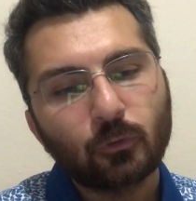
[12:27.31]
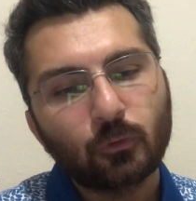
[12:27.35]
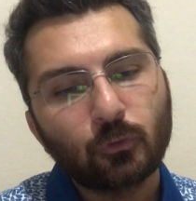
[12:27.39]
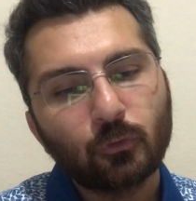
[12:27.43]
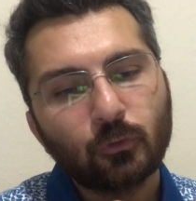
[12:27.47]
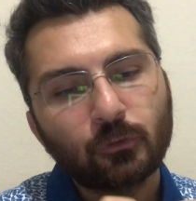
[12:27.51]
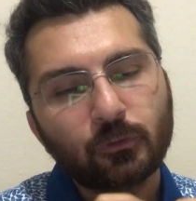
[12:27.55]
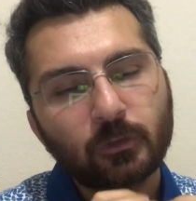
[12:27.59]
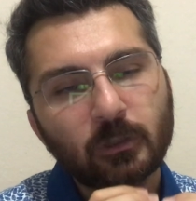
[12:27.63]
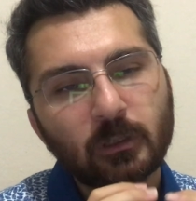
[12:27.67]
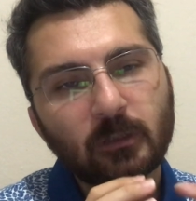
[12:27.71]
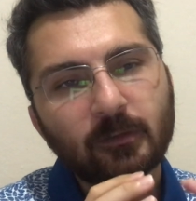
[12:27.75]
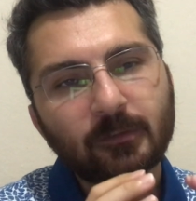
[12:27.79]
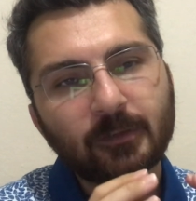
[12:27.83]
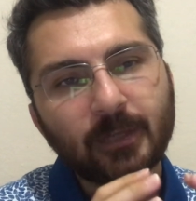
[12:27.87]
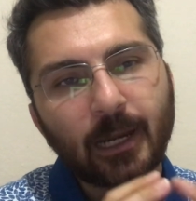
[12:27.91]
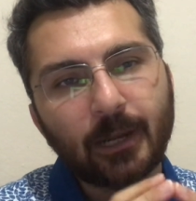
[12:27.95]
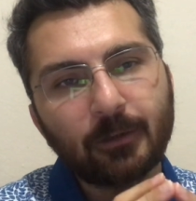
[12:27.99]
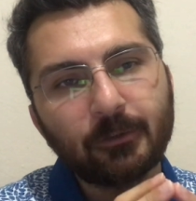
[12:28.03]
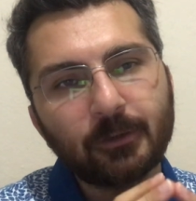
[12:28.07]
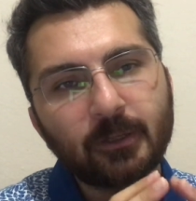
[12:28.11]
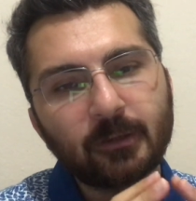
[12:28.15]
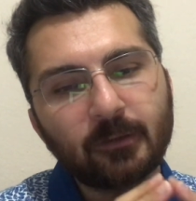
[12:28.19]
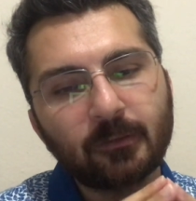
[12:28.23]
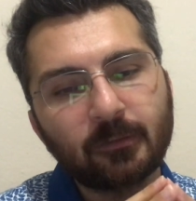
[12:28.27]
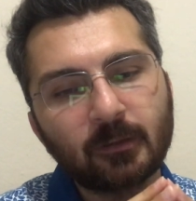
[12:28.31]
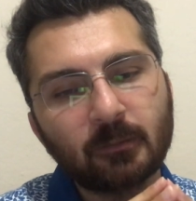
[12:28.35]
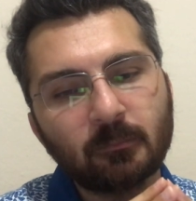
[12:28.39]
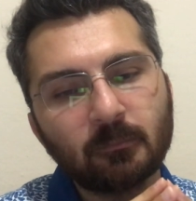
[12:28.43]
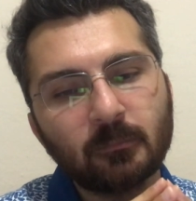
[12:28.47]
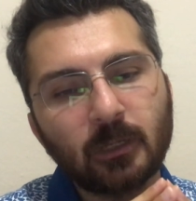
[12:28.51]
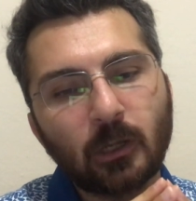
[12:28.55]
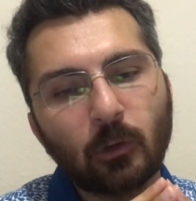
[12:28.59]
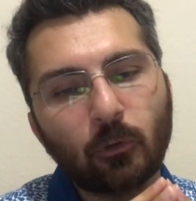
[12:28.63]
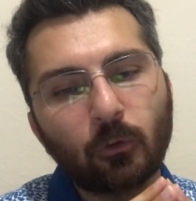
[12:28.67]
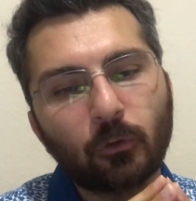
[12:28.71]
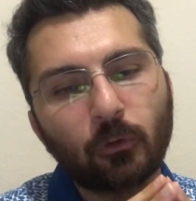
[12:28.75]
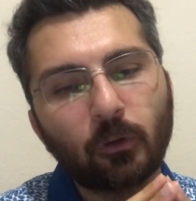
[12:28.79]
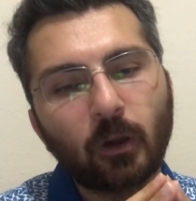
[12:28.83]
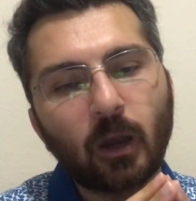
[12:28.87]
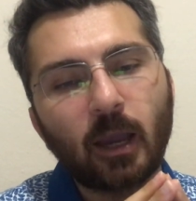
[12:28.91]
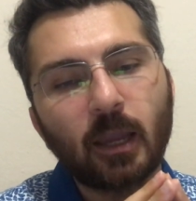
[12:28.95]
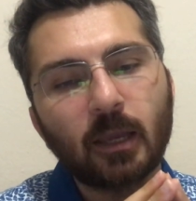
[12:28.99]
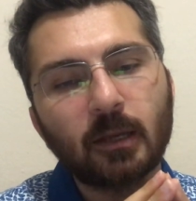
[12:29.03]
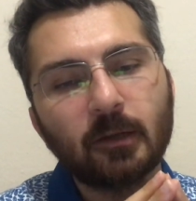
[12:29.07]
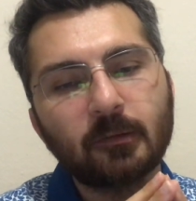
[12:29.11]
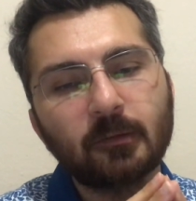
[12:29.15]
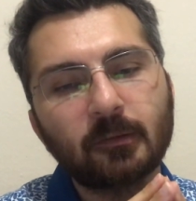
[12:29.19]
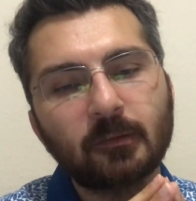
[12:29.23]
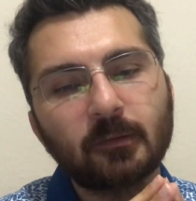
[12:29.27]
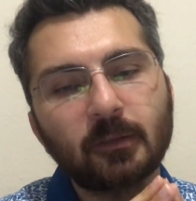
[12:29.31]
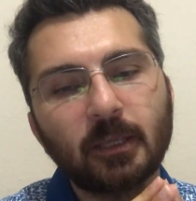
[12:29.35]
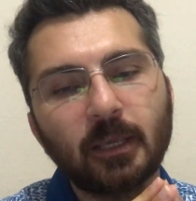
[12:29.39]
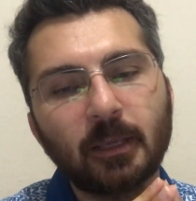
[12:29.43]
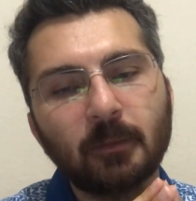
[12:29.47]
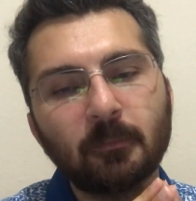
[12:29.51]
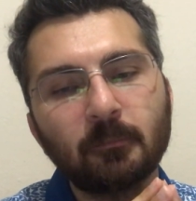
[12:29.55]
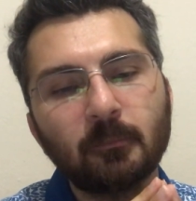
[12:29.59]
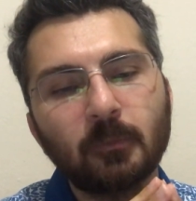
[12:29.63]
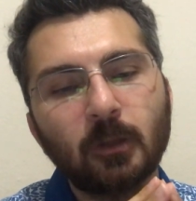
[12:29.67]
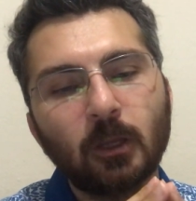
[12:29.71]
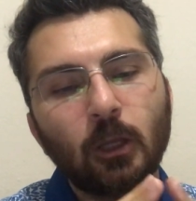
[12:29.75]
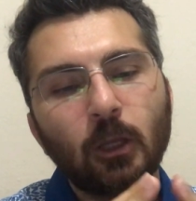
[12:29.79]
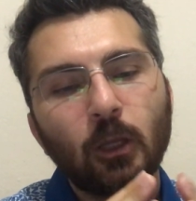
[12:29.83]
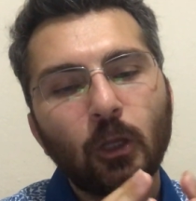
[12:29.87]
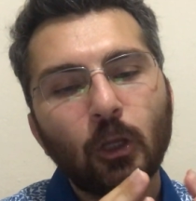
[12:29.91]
utilitarianism requires him